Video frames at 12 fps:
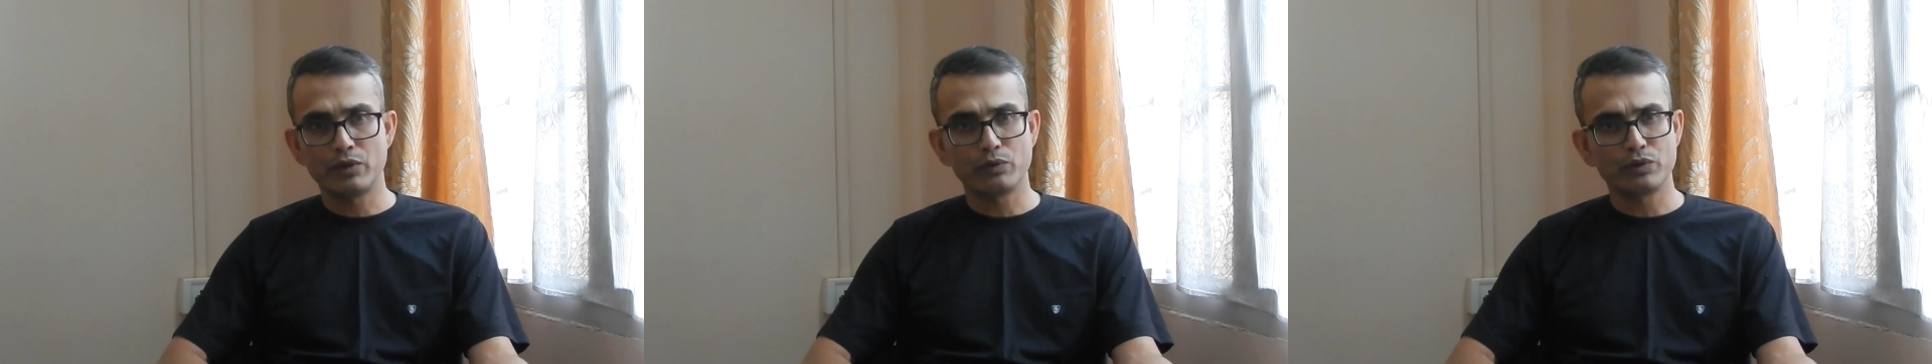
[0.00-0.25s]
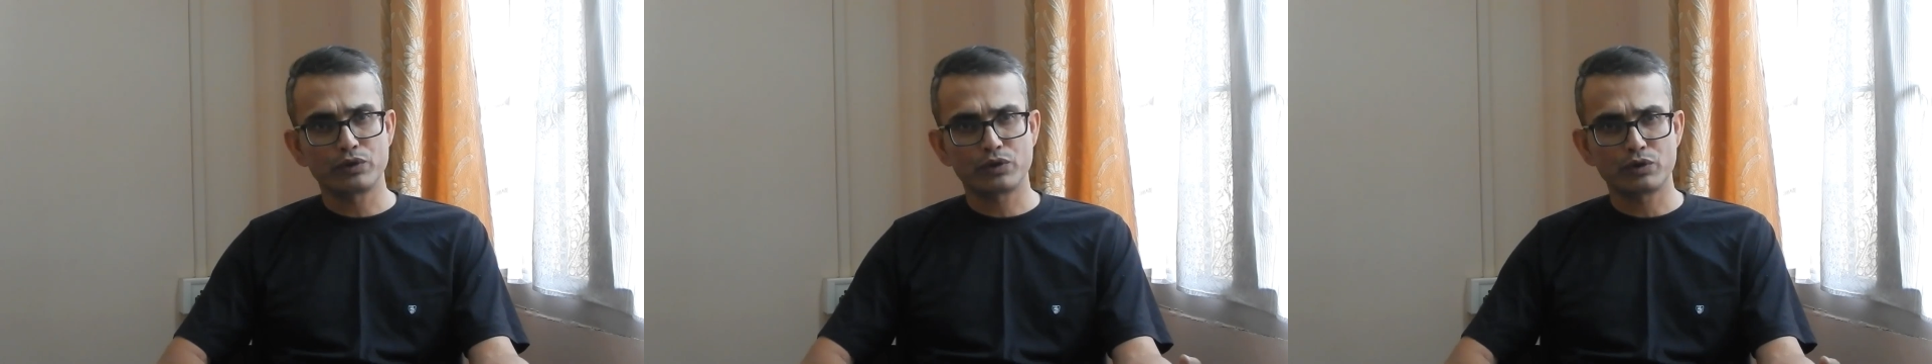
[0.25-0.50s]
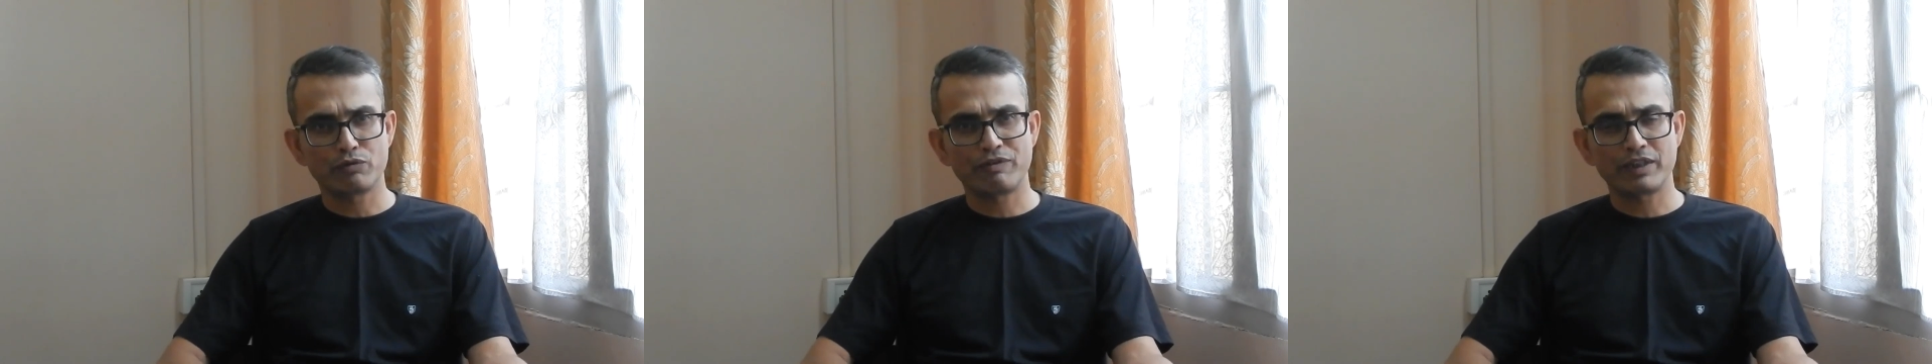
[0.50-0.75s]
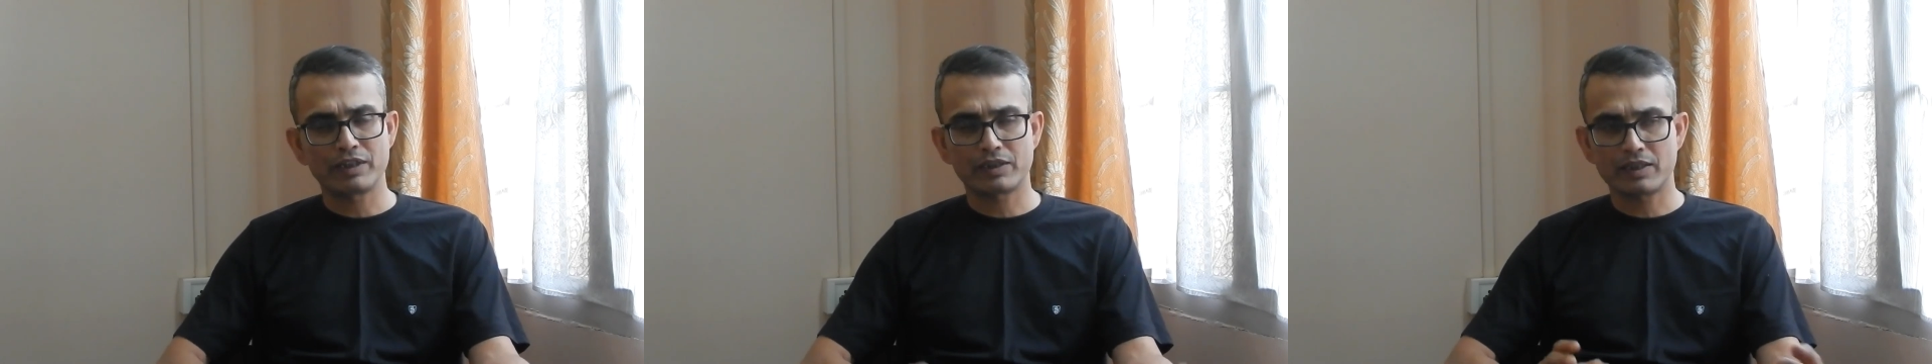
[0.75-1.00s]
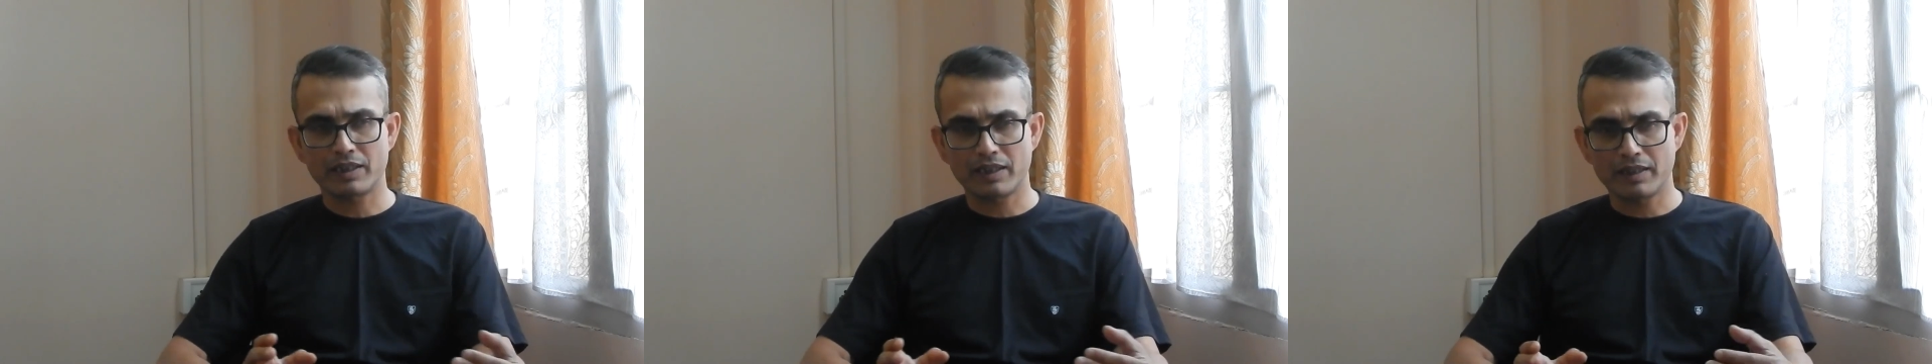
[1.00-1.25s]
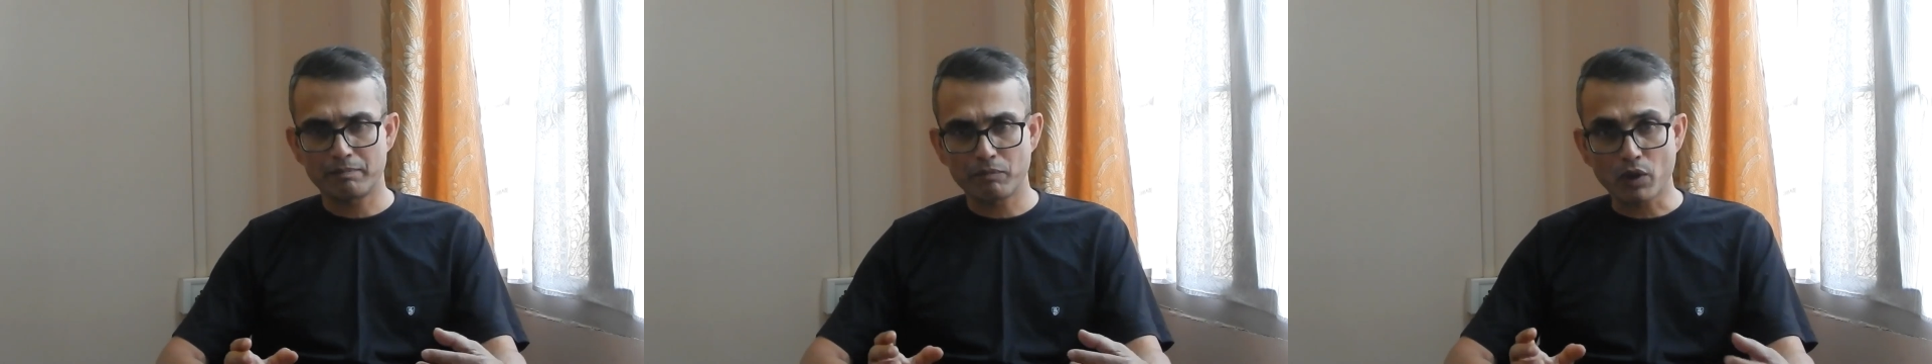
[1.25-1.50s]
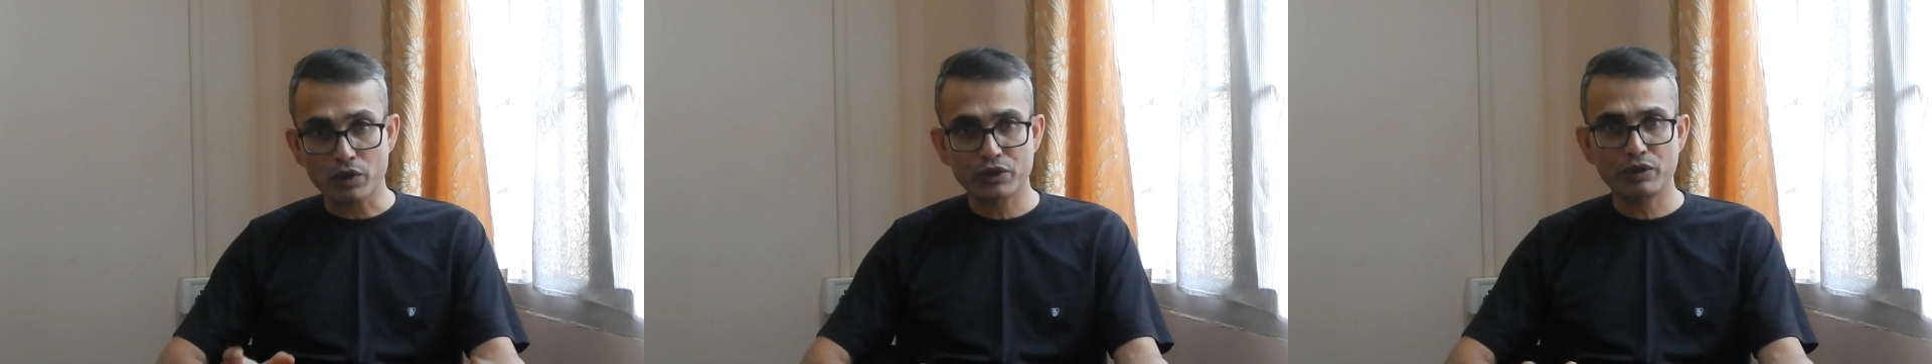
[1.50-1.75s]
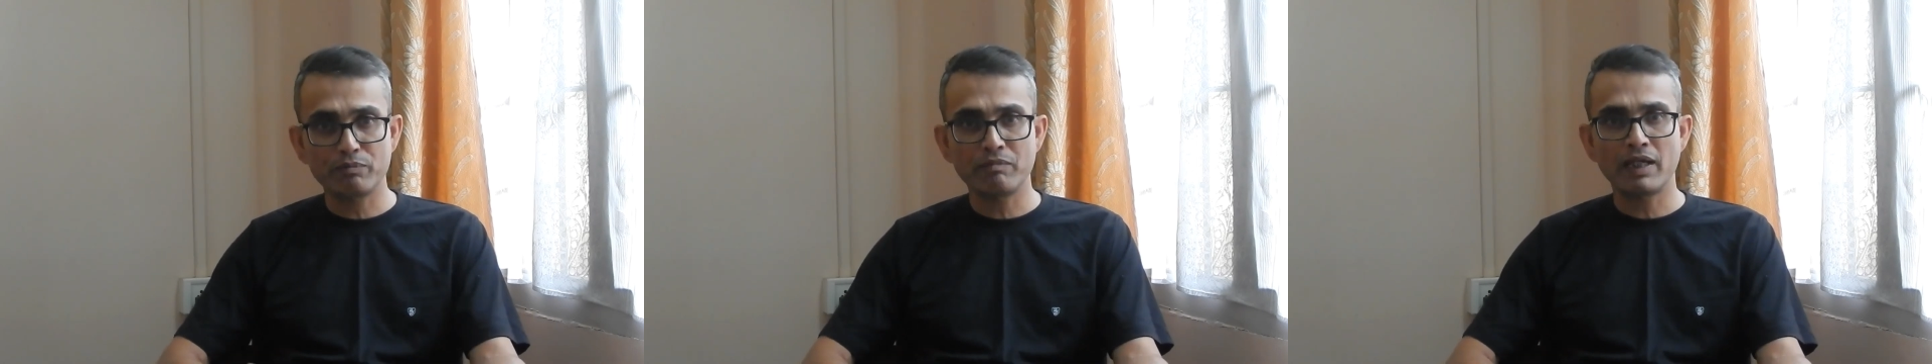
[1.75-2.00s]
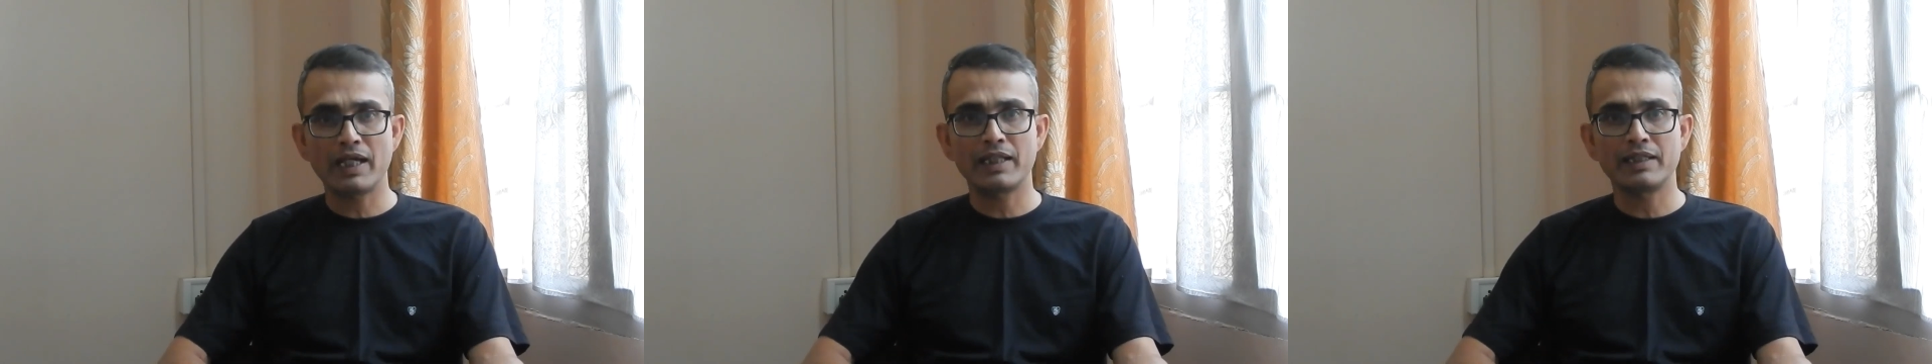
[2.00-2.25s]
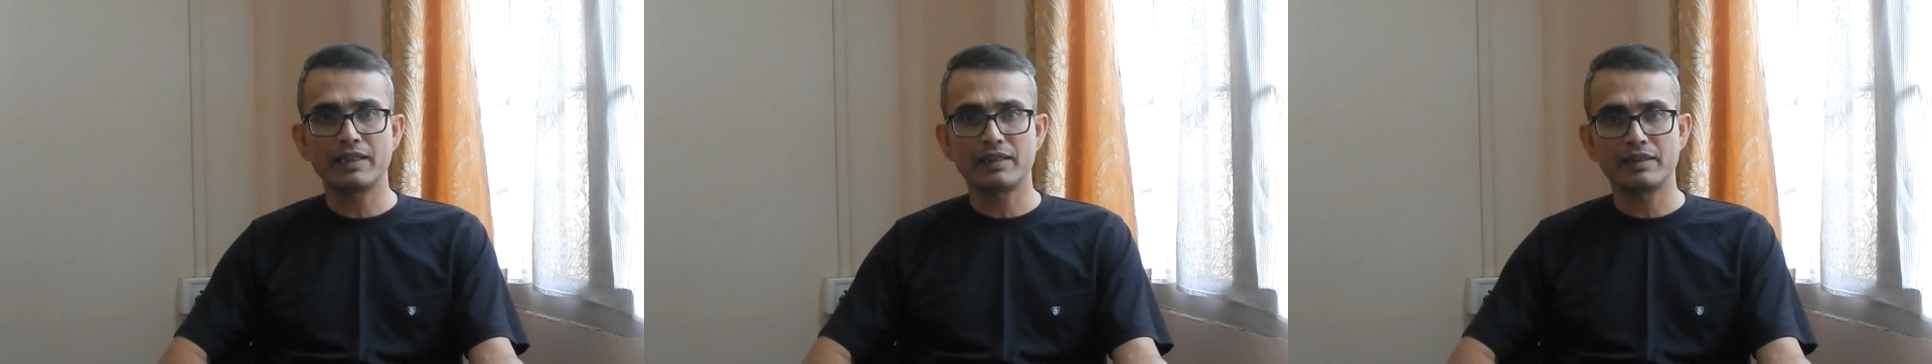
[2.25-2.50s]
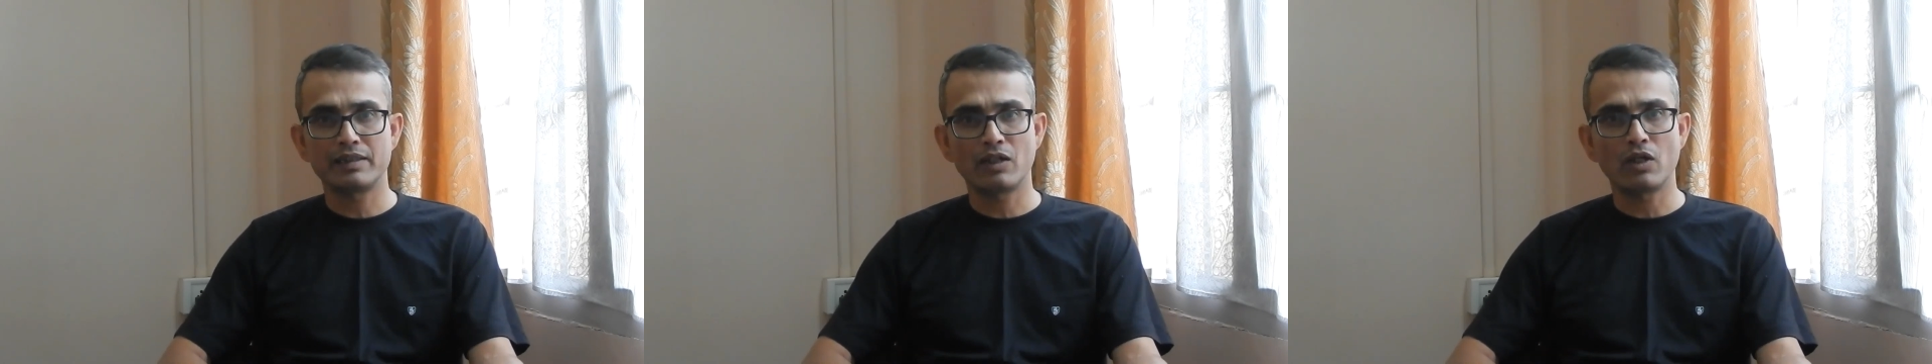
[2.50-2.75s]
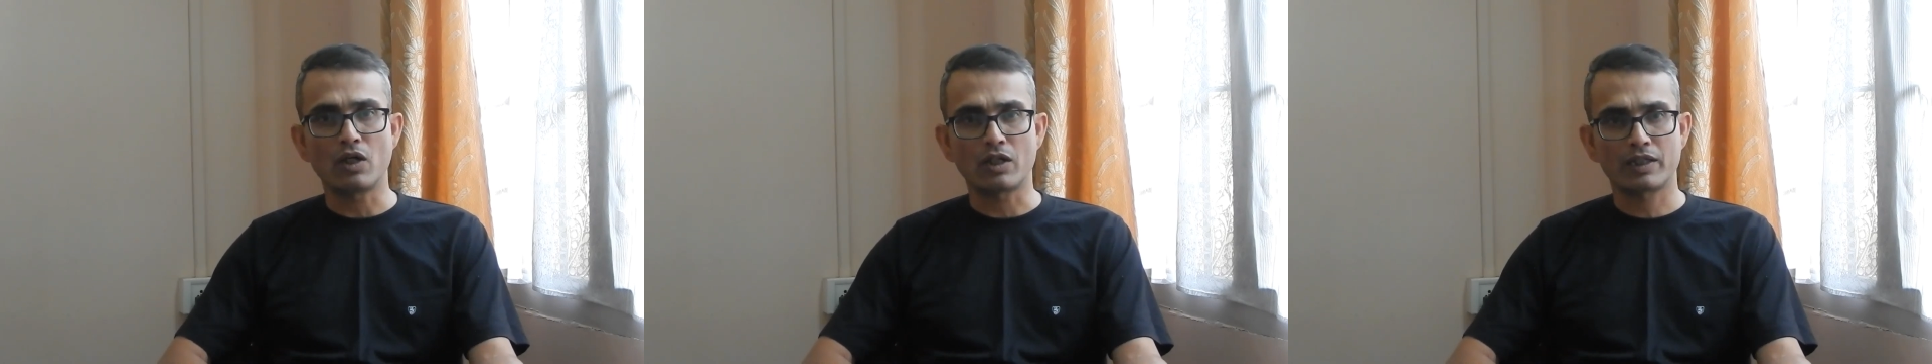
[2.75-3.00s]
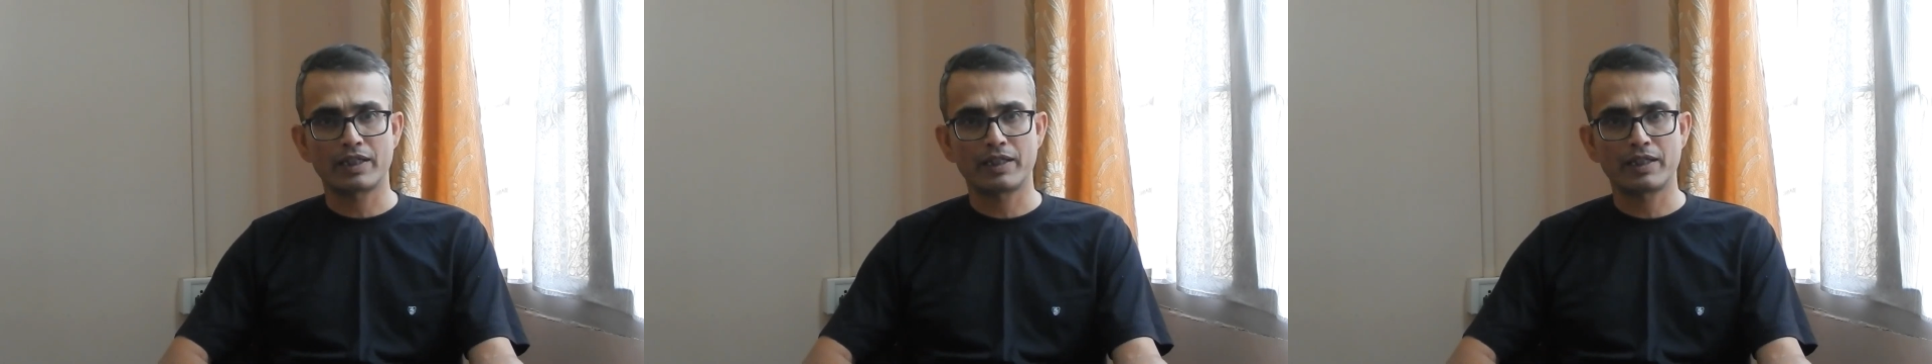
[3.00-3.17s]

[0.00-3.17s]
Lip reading: used to fix the bottom and the lock.